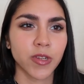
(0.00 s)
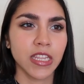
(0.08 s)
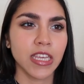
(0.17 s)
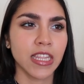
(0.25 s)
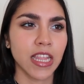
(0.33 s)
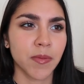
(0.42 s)

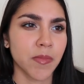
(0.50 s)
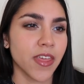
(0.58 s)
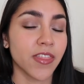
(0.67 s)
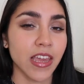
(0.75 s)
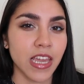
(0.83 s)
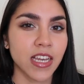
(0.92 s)
really like my
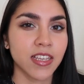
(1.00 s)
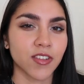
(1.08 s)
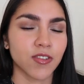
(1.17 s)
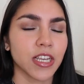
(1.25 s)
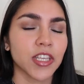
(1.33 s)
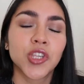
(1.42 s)
thing because
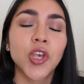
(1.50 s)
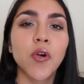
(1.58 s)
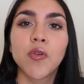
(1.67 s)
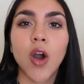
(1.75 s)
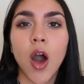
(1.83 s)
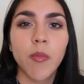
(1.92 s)
they're like
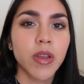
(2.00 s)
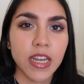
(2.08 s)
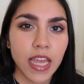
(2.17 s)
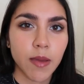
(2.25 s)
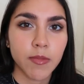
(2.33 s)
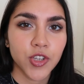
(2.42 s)
so common
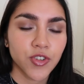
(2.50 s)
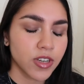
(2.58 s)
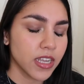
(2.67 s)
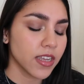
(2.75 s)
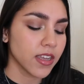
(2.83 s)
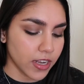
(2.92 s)
in
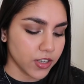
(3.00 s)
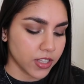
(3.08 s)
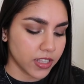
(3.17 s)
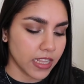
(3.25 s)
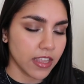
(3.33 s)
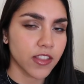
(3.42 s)
chemistry, and I
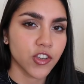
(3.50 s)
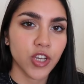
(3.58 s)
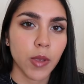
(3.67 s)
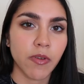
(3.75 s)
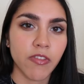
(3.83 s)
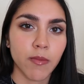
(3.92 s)
just think the
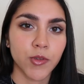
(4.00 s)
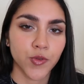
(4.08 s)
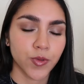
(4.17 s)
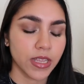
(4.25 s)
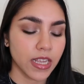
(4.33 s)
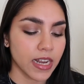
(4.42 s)
shape of them is
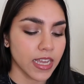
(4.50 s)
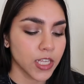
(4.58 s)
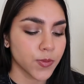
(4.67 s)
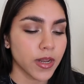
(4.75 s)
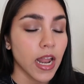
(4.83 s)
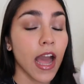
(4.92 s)
really
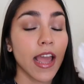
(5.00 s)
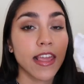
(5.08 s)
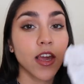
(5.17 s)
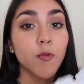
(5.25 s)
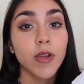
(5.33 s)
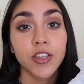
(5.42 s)
nice. But I
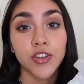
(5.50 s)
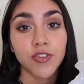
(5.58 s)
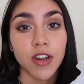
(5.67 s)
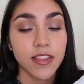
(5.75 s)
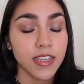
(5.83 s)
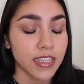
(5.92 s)
can't wait to
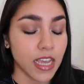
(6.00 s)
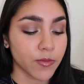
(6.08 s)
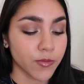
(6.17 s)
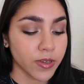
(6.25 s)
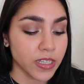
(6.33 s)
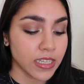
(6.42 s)
try this.
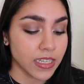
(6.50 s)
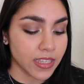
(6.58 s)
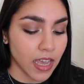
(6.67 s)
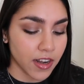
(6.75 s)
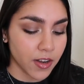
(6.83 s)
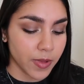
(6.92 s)
I'm really
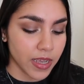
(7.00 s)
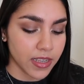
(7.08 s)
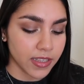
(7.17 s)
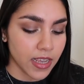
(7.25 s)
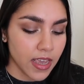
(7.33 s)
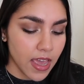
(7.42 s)
excited
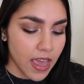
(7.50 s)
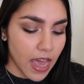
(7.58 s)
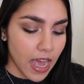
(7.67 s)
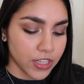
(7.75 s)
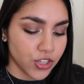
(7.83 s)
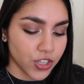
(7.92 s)
because
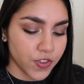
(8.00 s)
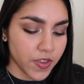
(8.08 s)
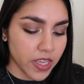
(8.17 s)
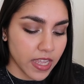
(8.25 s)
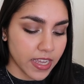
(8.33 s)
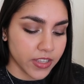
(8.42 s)
I just
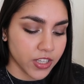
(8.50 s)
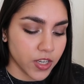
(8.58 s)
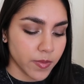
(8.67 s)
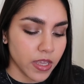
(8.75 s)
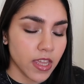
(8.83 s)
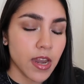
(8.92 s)
feel like it's
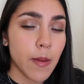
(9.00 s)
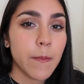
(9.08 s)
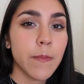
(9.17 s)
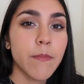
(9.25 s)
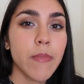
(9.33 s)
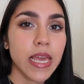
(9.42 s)
going to be an
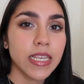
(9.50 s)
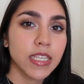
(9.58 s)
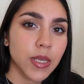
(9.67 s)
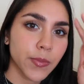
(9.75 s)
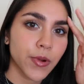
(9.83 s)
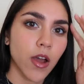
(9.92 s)

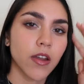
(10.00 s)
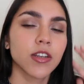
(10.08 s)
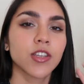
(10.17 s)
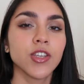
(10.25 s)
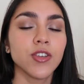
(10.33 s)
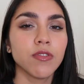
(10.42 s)
amazing
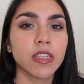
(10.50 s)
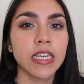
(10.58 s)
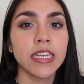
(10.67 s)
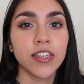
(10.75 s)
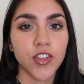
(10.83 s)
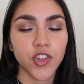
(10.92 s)
product to use
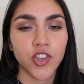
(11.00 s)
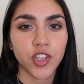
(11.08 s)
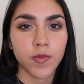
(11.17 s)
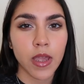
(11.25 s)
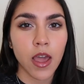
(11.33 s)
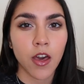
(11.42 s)
in addition
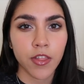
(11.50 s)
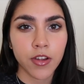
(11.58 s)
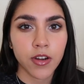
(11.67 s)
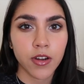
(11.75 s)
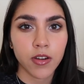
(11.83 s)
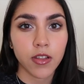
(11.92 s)
to my
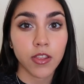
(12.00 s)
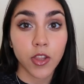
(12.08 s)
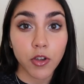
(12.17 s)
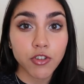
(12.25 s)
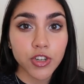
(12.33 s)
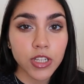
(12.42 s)
other
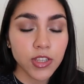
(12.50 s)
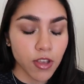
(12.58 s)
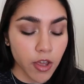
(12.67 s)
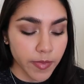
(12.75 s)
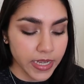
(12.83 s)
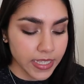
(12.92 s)
lotion
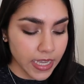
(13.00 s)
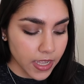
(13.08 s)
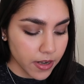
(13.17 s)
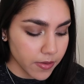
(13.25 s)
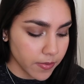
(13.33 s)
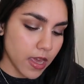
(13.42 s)
on my
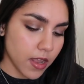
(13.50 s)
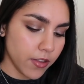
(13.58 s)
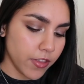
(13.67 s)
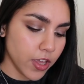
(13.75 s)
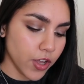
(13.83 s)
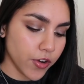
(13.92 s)
skin. And
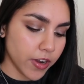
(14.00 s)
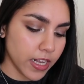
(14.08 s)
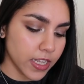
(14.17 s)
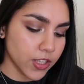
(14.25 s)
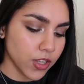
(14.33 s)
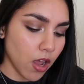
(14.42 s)
the
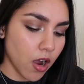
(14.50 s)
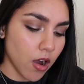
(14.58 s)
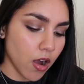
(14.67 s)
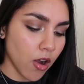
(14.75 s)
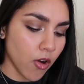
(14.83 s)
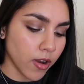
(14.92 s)
ingredients
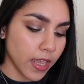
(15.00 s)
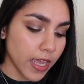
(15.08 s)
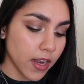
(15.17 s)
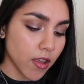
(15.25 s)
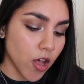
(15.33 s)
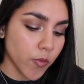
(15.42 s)
are
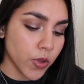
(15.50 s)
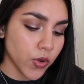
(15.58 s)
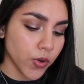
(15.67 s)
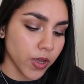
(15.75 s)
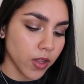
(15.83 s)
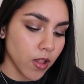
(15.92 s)
organic almond
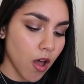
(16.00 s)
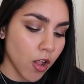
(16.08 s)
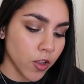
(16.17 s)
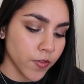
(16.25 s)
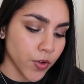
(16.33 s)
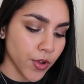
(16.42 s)
oil,
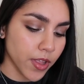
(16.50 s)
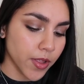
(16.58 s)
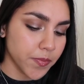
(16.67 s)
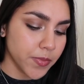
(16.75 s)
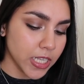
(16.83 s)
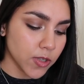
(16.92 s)
olive
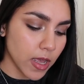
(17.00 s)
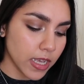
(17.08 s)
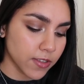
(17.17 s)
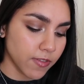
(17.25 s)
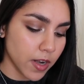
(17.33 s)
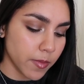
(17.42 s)
oil,
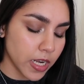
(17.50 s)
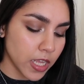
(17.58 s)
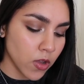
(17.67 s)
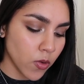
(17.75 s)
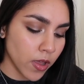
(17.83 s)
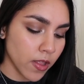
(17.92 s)
beeswax, vitamin
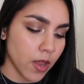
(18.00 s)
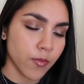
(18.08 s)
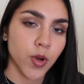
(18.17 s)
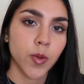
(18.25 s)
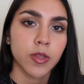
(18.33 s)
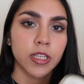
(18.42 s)
E oil, and
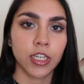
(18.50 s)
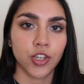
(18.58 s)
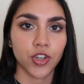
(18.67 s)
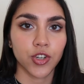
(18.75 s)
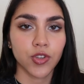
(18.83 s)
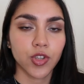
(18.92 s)
propolis
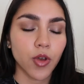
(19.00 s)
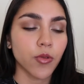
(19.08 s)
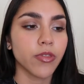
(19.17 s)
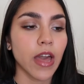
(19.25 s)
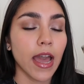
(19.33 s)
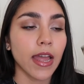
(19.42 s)
tincture. So
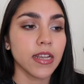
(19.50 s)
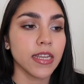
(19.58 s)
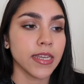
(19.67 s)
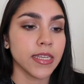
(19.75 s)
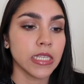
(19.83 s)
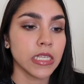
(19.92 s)

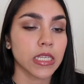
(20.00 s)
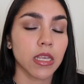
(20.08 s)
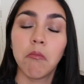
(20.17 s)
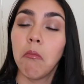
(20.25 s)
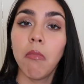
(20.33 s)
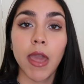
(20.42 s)
that is
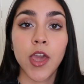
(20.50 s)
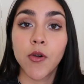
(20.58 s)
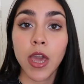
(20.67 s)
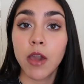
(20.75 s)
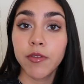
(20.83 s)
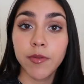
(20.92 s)

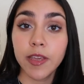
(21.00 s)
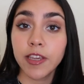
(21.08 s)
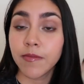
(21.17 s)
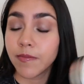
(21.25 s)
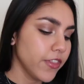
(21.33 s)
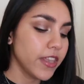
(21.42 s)
a-okay with
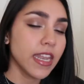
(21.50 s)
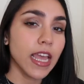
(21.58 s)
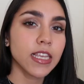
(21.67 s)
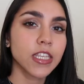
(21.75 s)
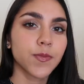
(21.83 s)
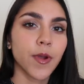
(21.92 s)
me. The
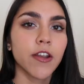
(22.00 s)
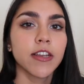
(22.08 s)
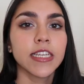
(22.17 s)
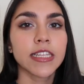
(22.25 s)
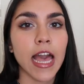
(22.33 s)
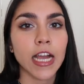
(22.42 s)
next
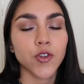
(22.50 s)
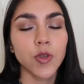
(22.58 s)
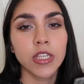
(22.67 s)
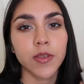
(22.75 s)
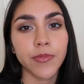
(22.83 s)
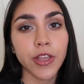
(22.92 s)
product is
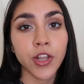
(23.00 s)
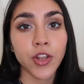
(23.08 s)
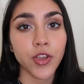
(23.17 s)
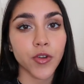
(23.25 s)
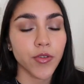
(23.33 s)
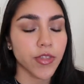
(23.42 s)
actually something
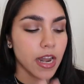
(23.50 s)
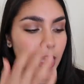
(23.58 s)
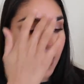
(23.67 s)
new that